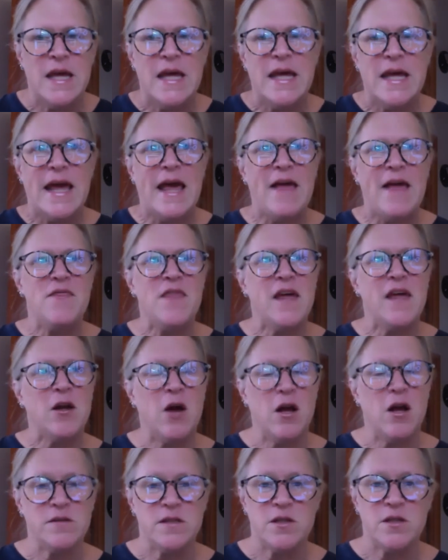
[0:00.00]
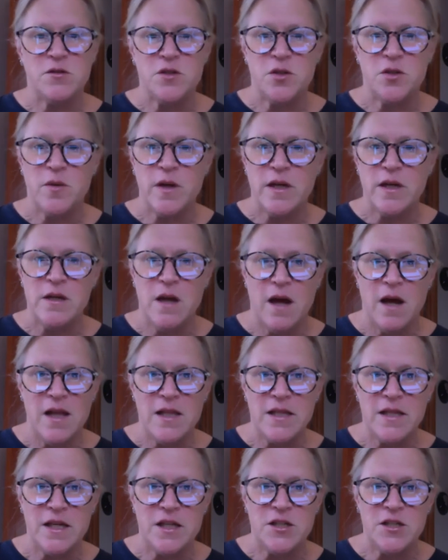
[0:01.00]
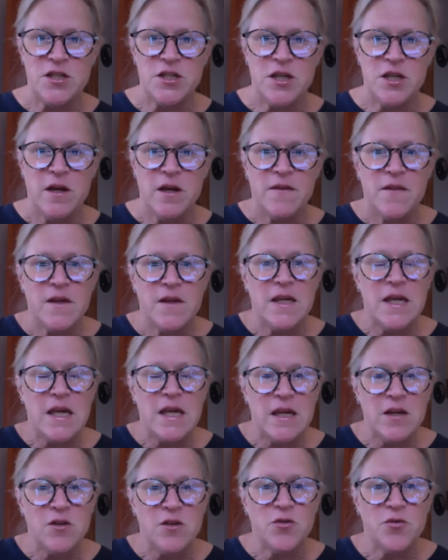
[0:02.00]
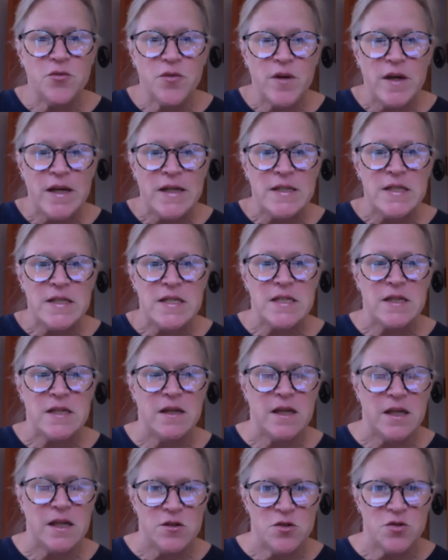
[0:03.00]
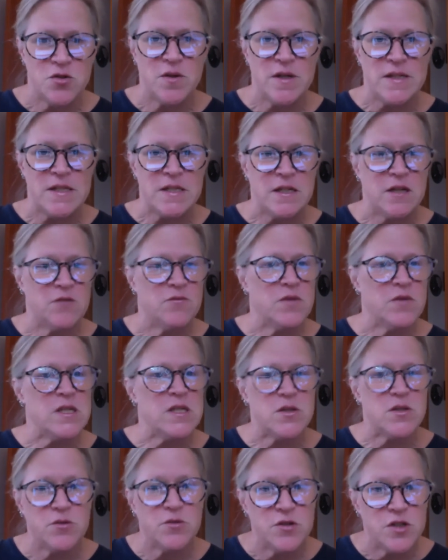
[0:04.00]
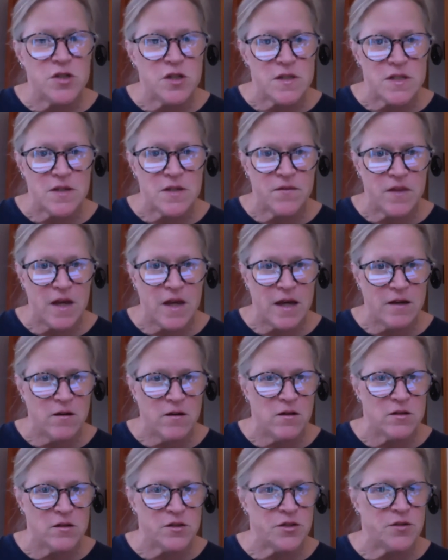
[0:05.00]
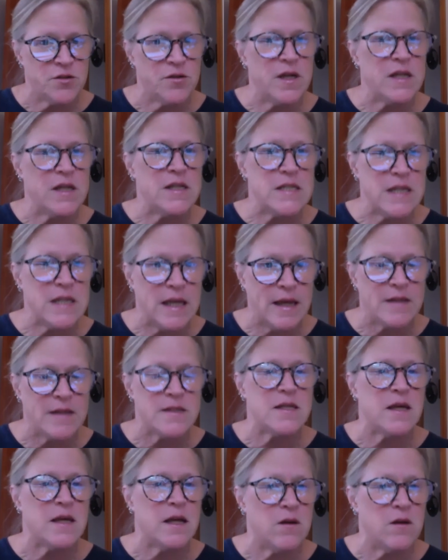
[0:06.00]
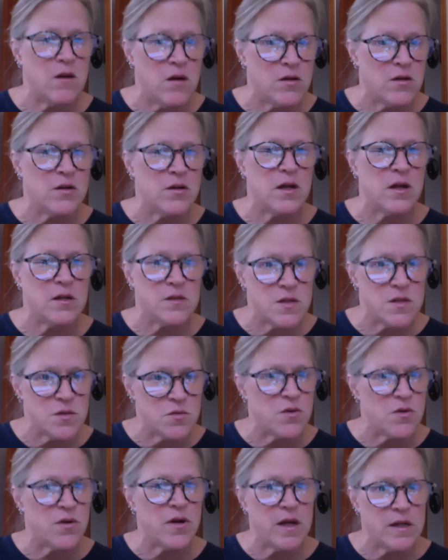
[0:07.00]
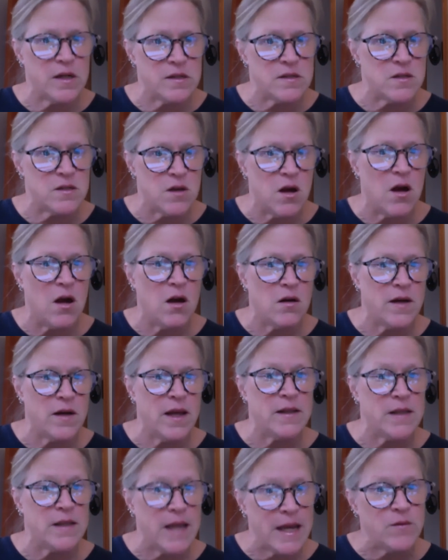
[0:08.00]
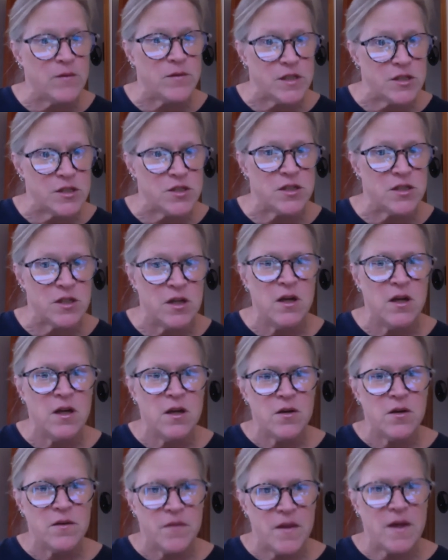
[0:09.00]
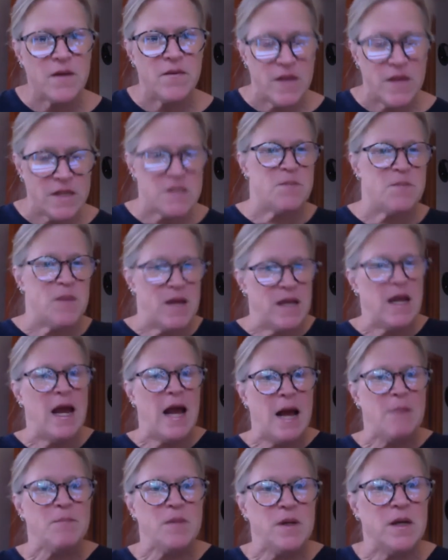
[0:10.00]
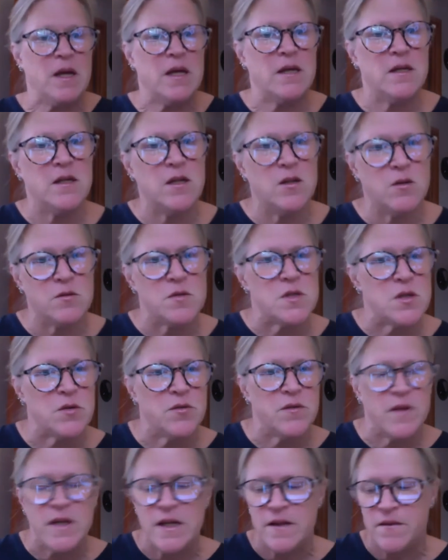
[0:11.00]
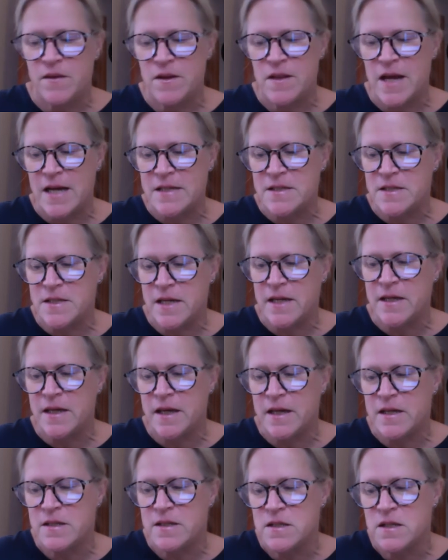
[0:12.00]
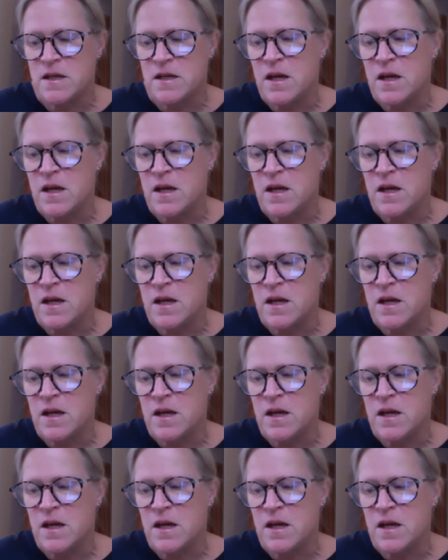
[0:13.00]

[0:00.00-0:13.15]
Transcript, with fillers: And then also to acknowledge the increased interest and resurgence of that culture in dance and art and story and song and language that, that's been happening, you know, certainly in the last decades.